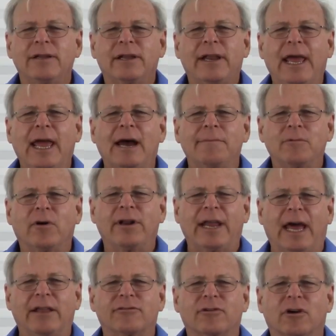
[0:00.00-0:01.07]
Today I'm going
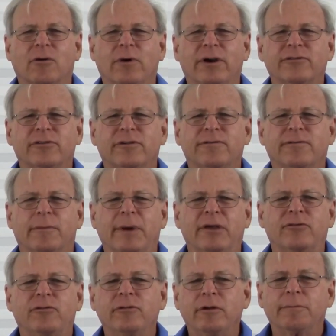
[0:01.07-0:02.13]
to answer a question from
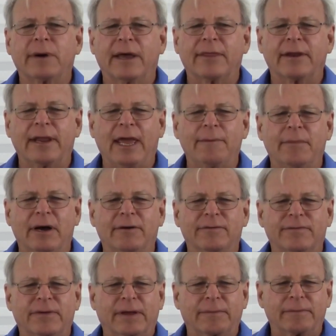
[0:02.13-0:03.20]
a student by the name
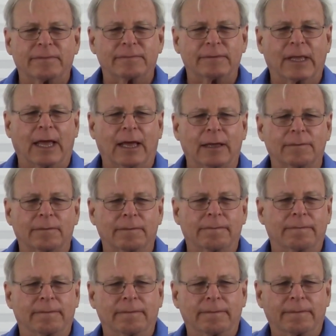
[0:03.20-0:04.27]
of uh, uh,
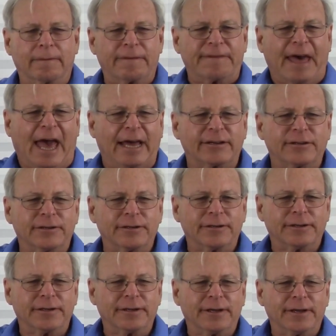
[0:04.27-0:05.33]
that.
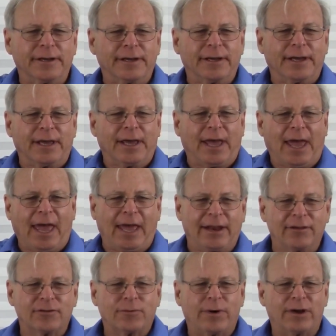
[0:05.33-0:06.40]

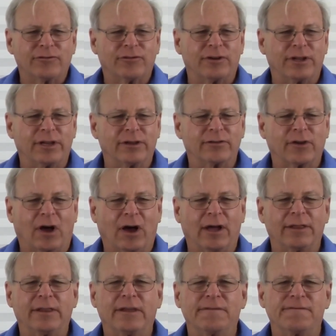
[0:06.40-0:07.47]
And his question is
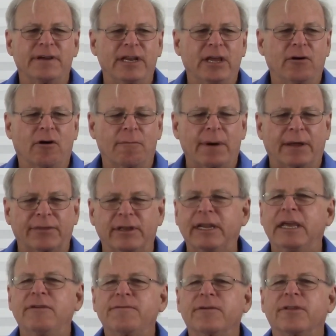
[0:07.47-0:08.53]
on the video about the
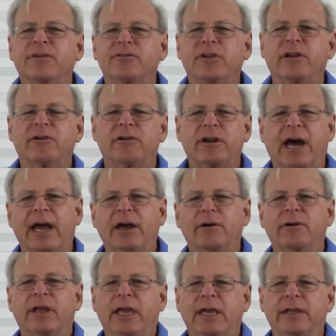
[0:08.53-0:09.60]
need for the Zener
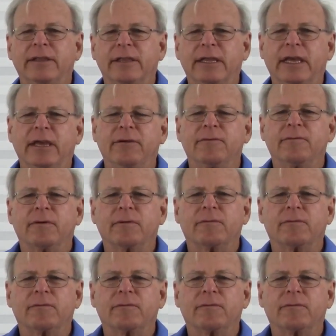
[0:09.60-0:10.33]
diode in the